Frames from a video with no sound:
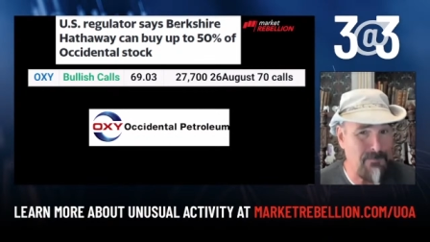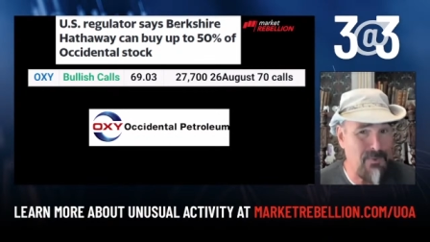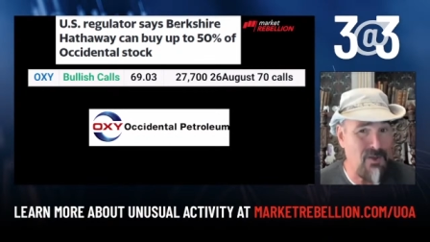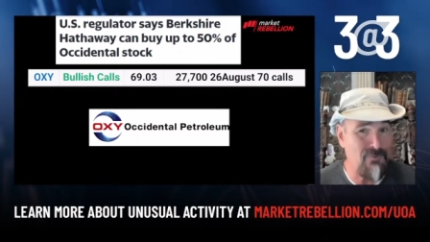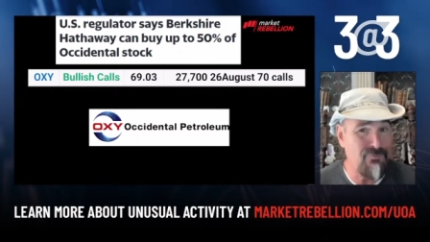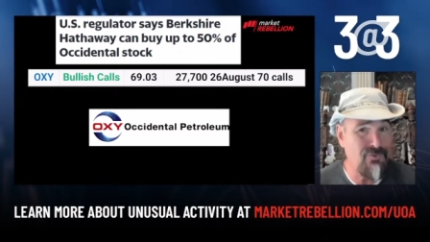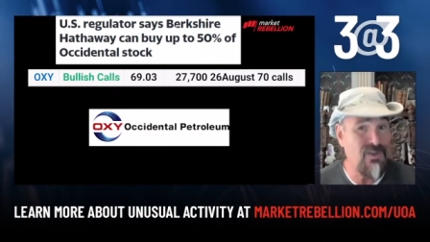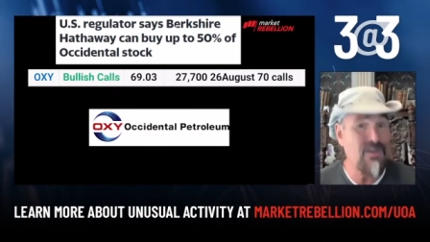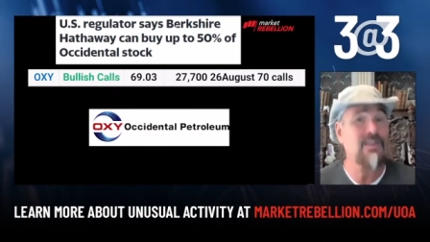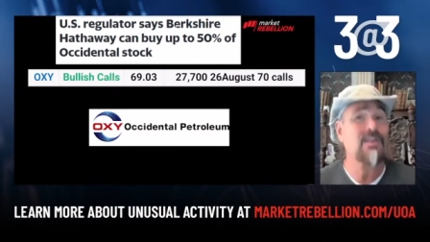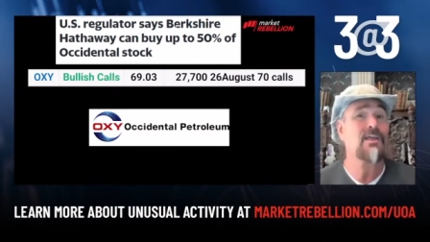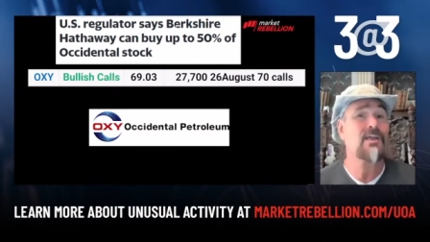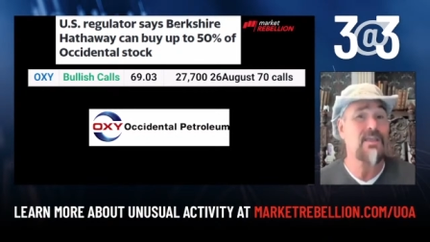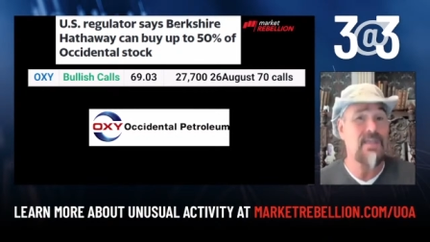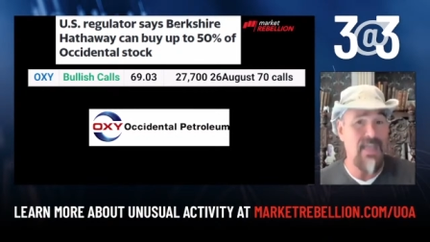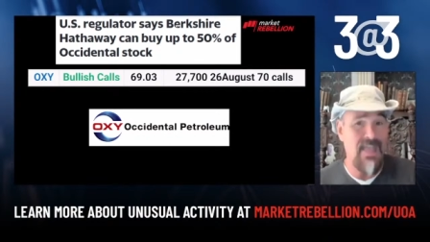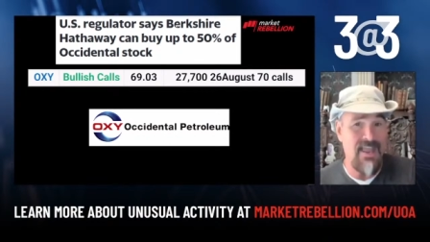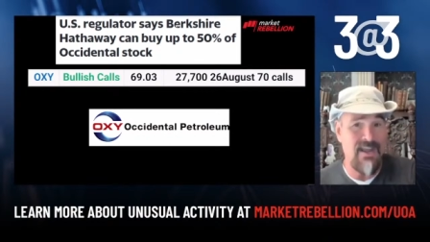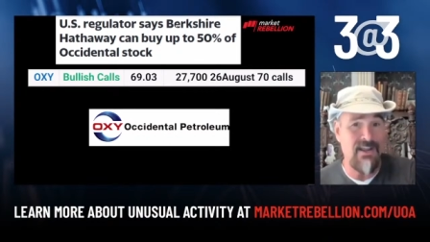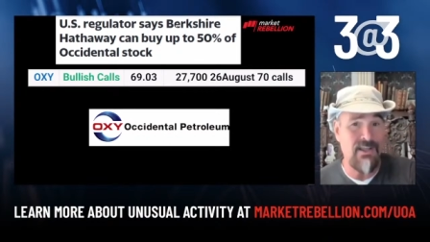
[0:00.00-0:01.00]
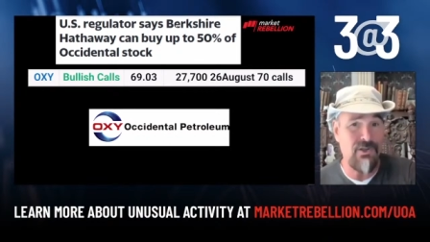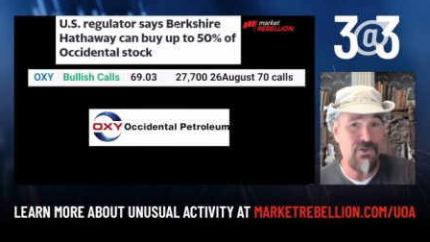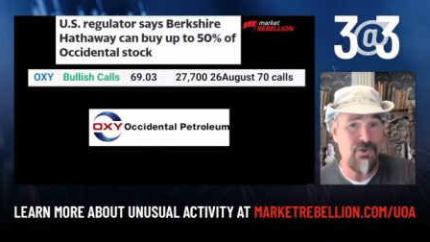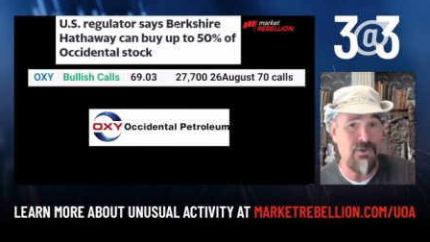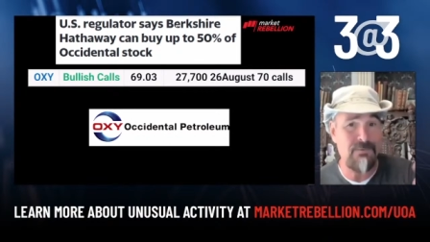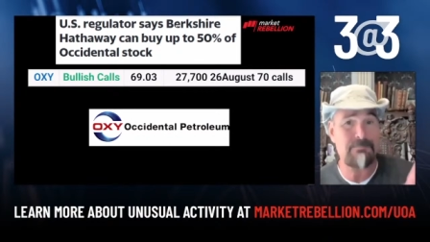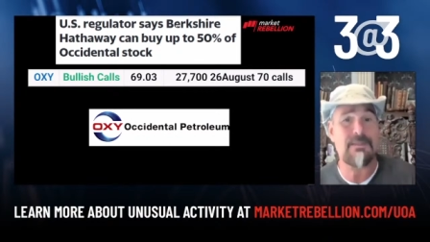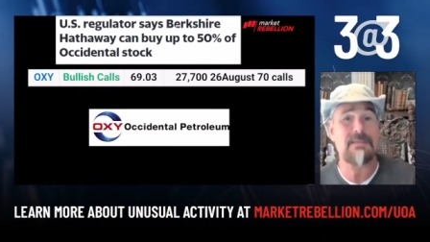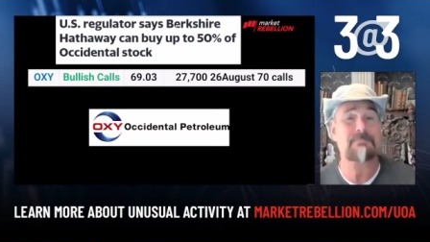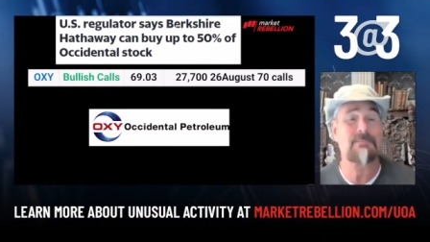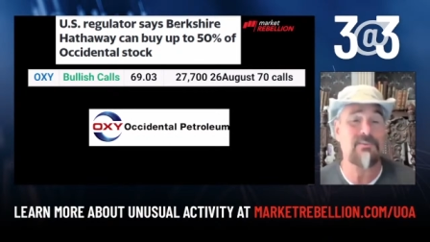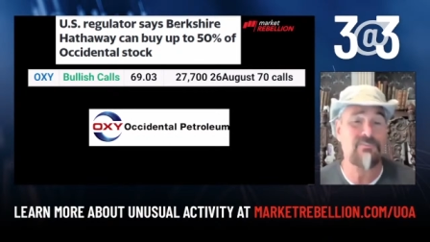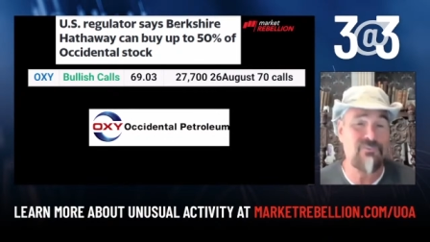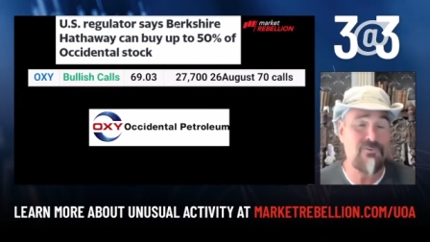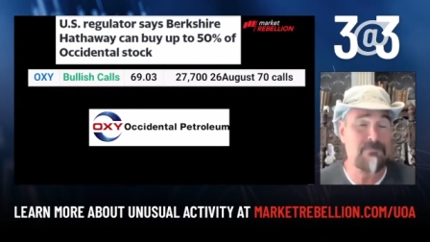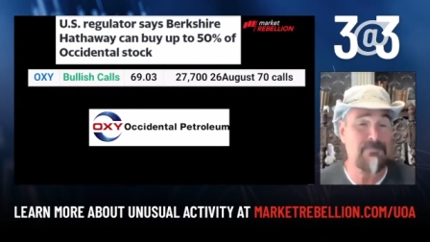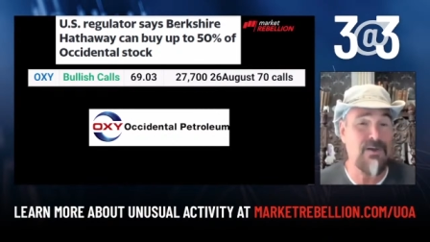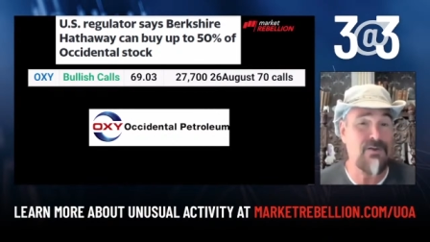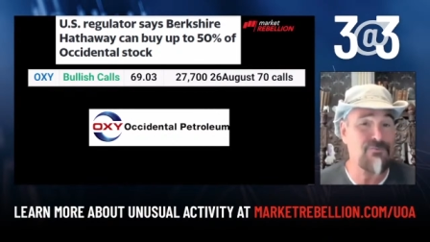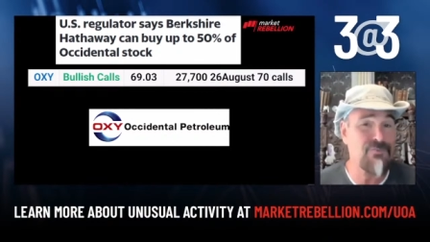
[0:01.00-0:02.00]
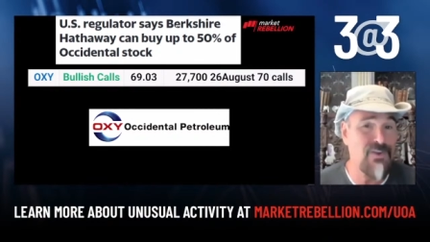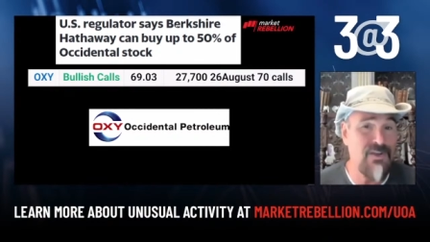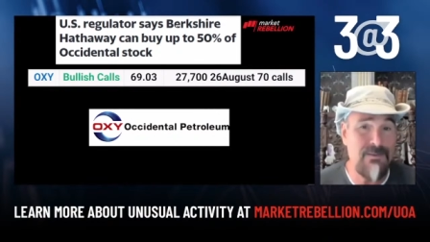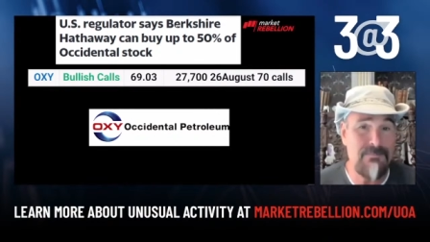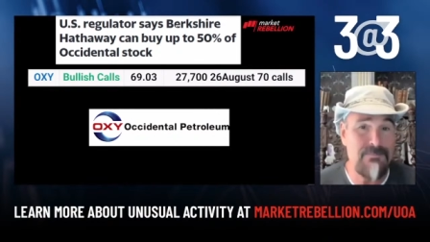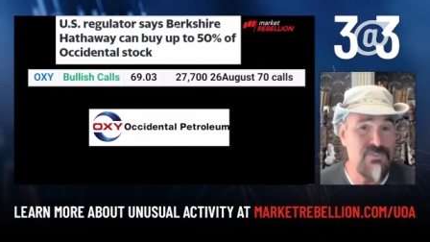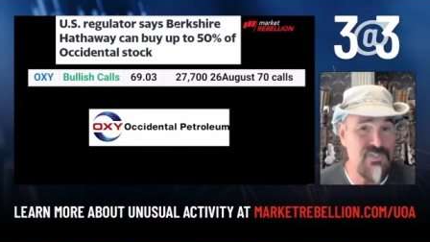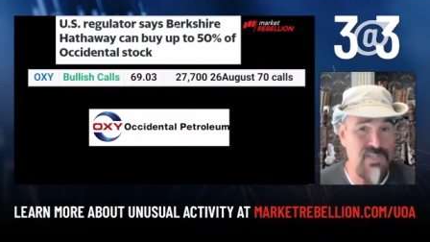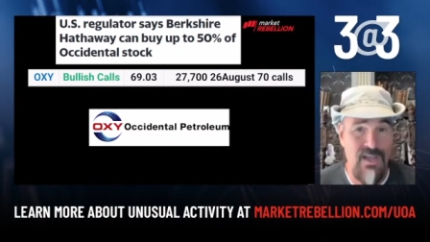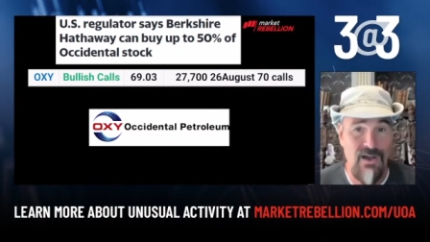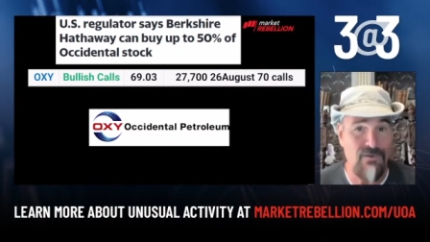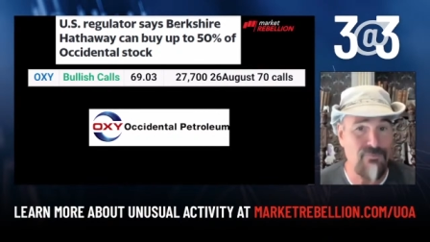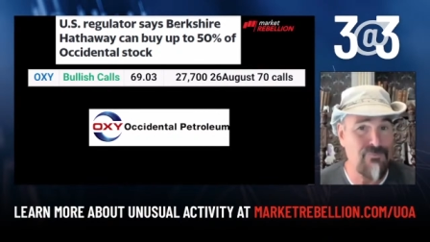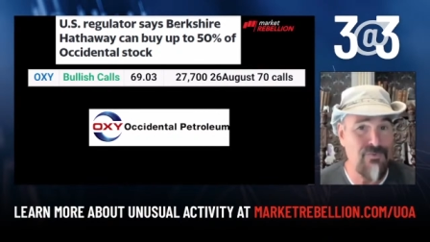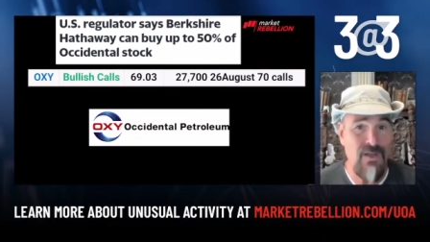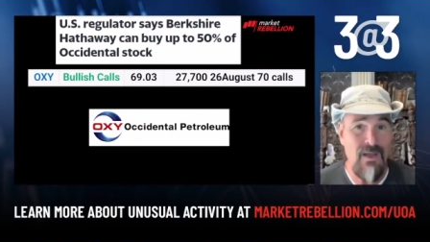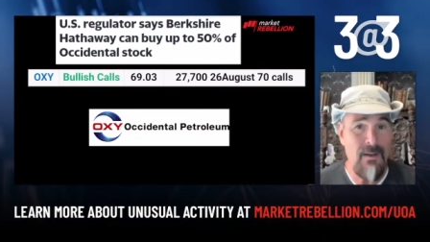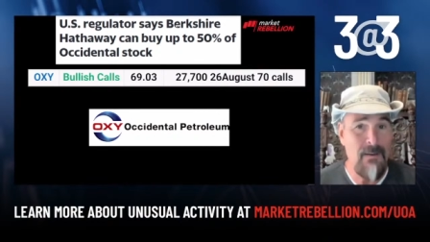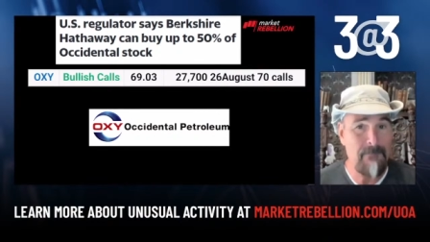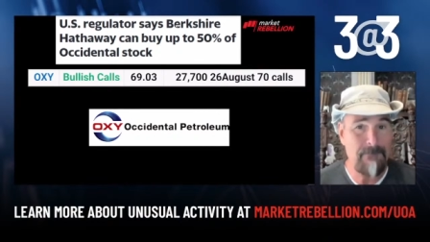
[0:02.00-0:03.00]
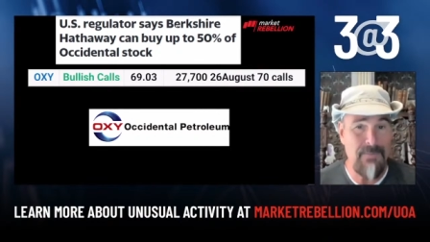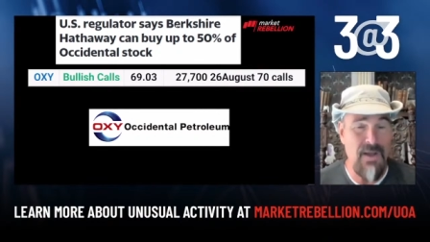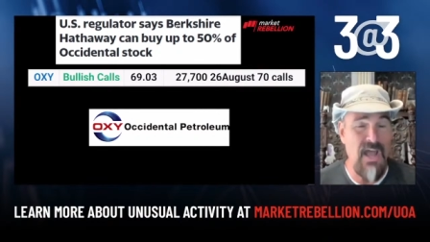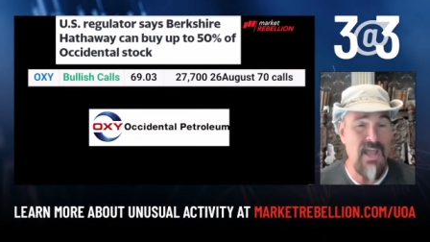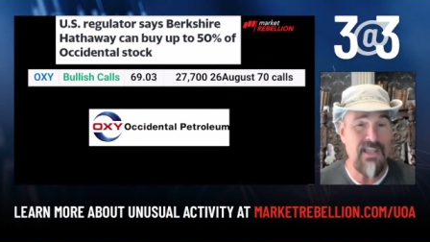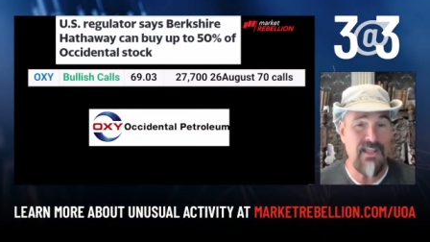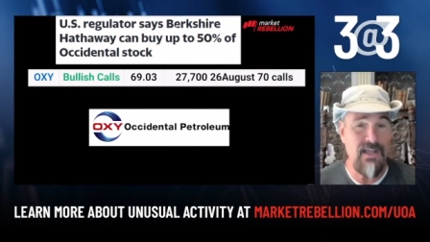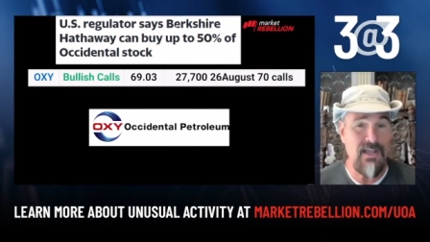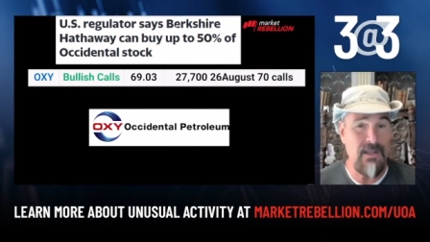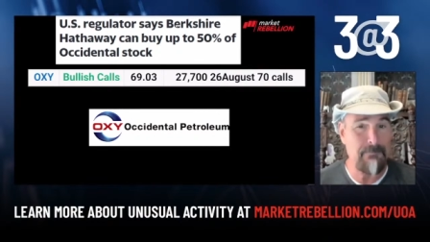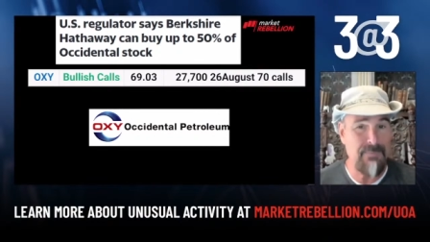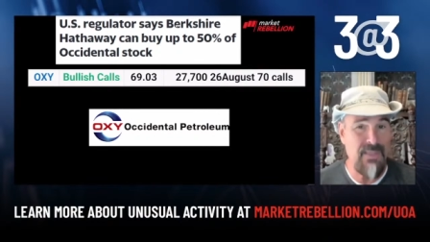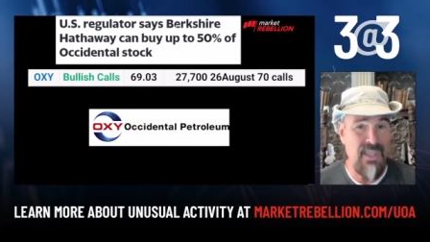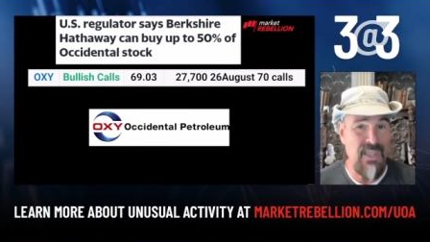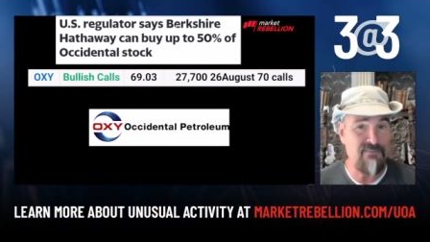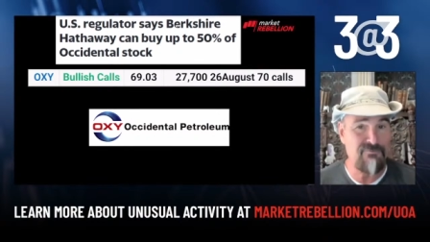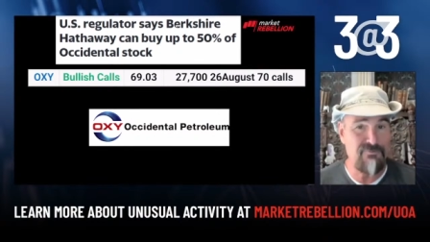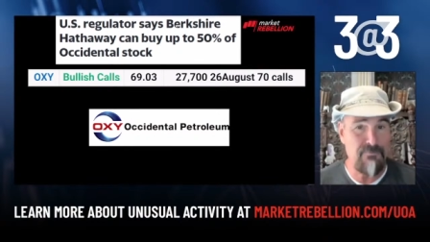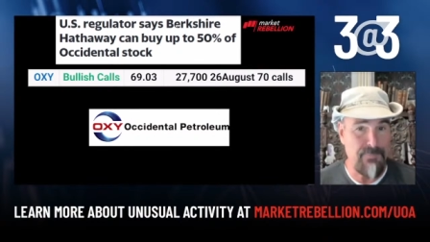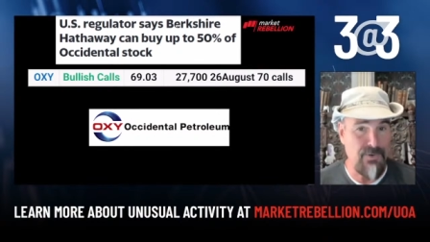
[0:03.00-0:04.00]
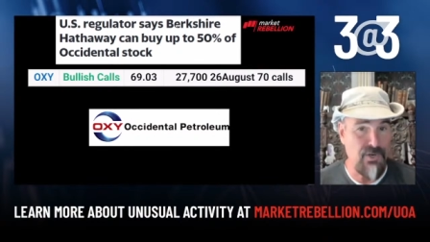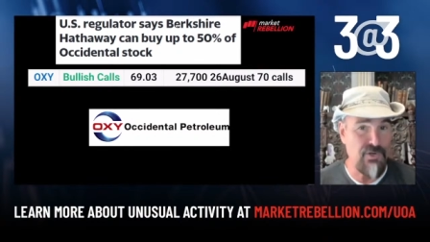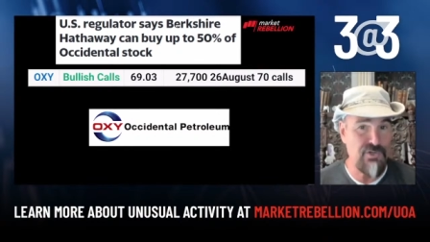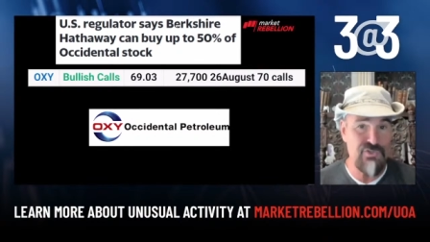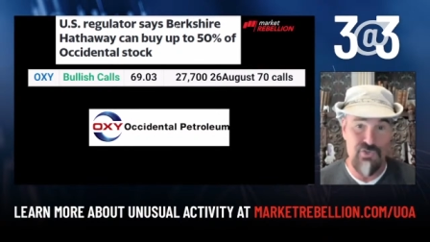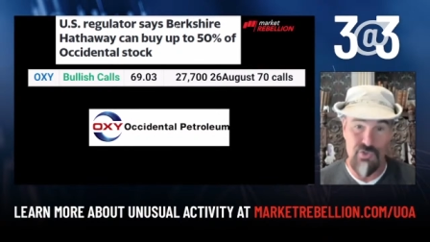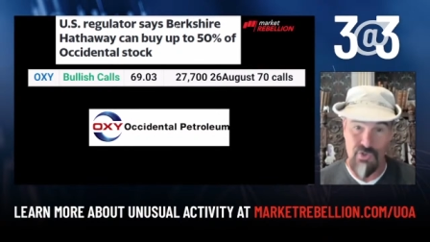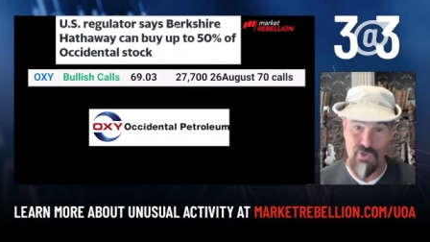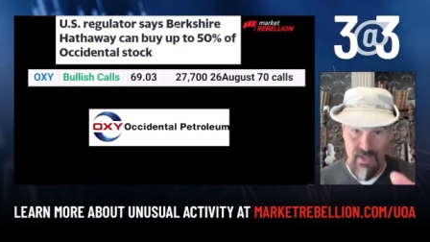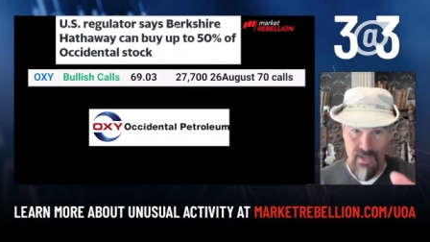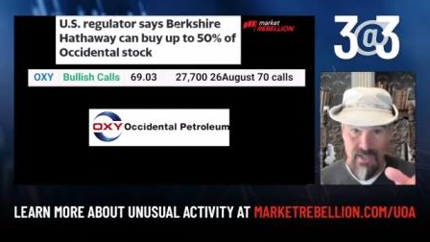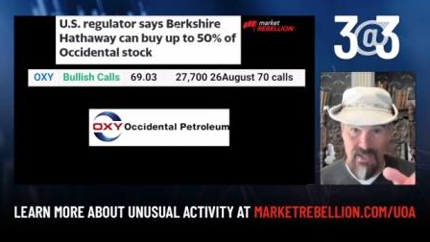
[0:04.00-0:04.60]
Buffett, and it could be Mr. Buffett himself buying on behalf of Berkshire.